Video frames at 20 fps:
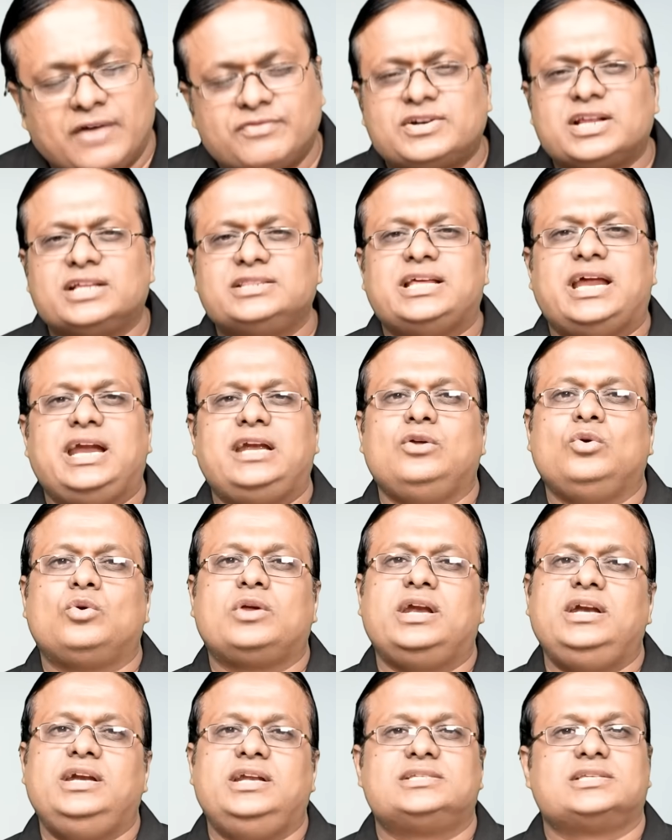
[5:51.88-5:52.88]
After that, you
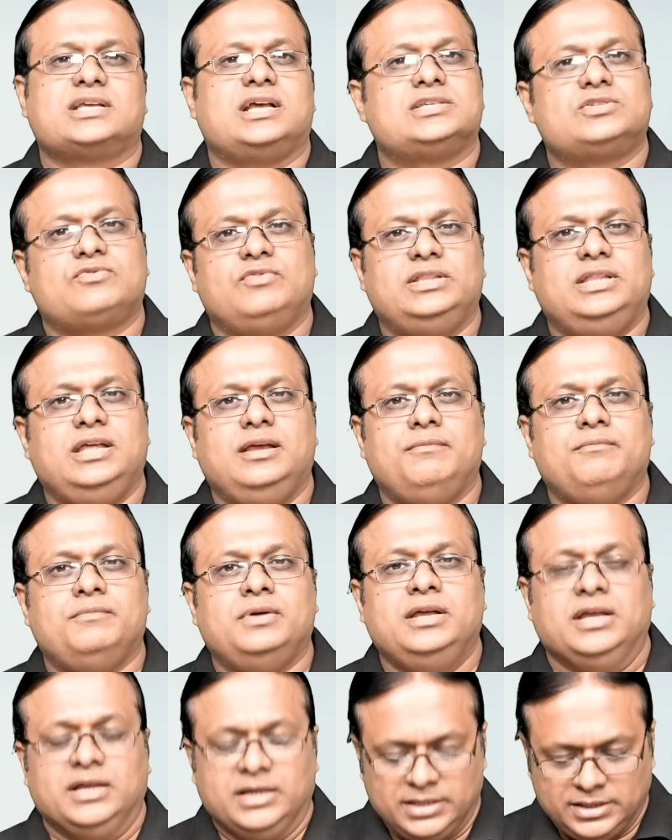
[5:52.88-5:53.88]
can discuss with him.
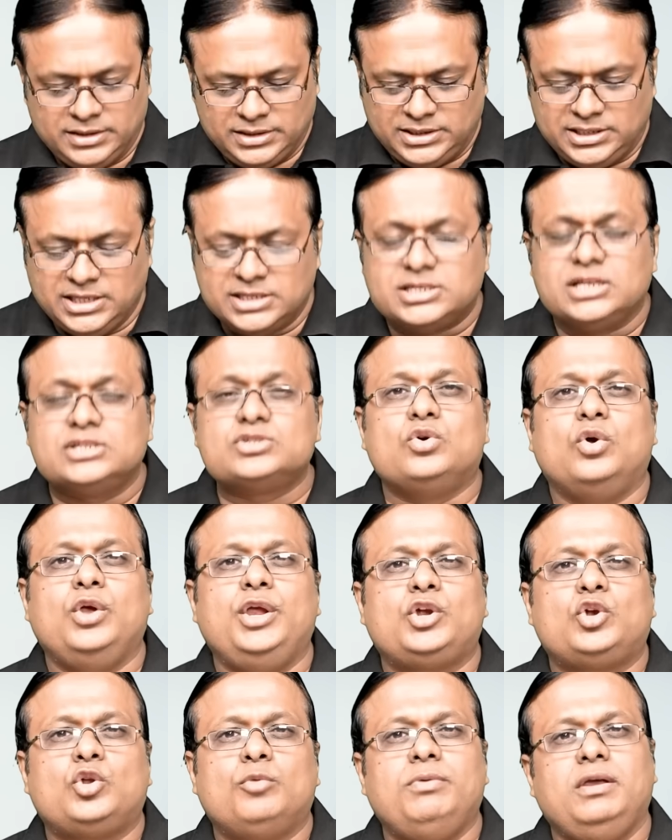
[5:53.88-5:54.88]
This is
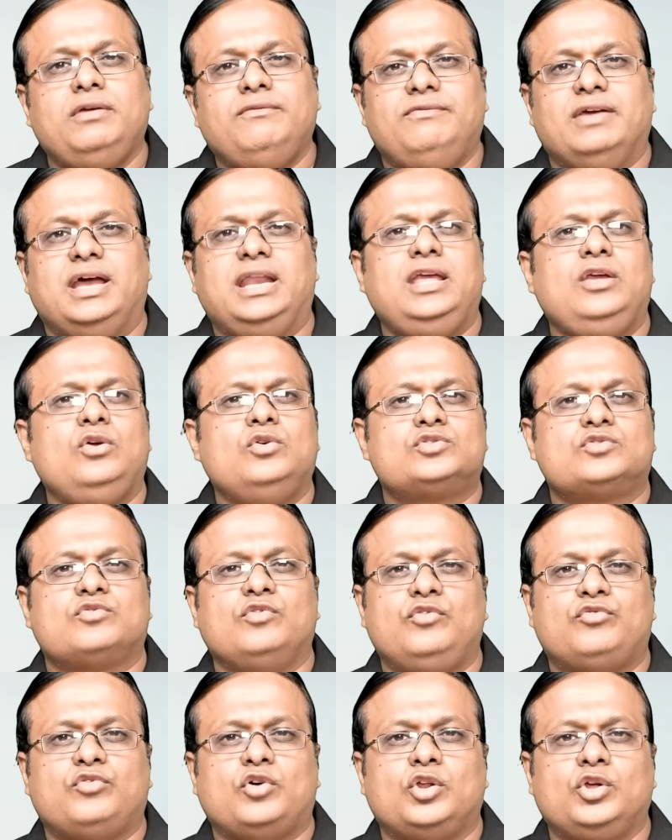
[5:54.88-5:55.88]
going to be very
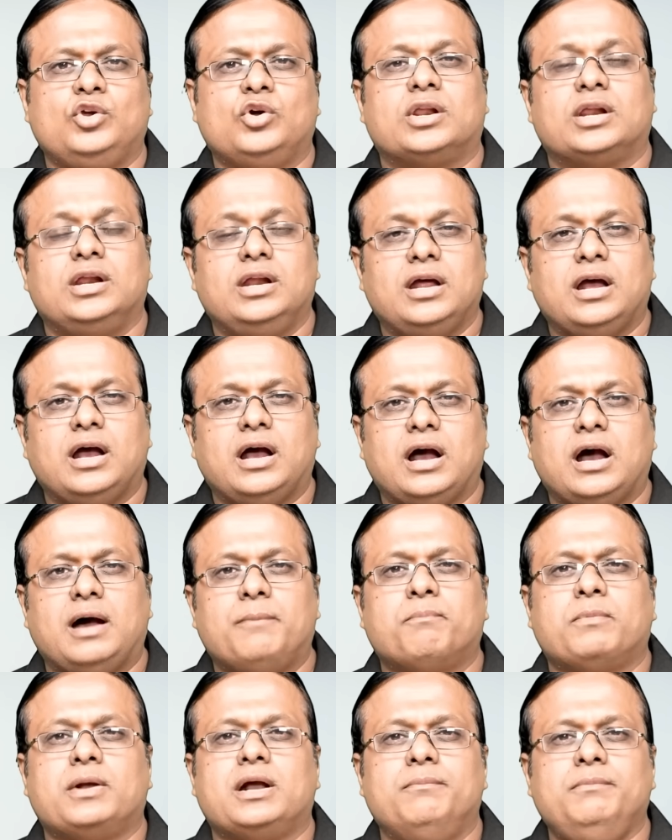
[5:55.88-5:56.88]
useful for your
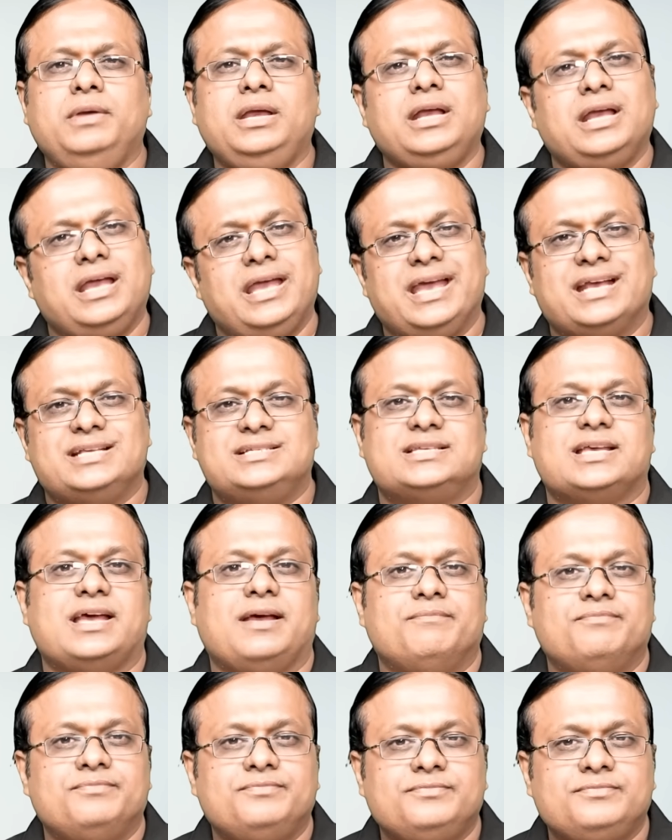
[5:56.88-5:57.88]
upcoming exam.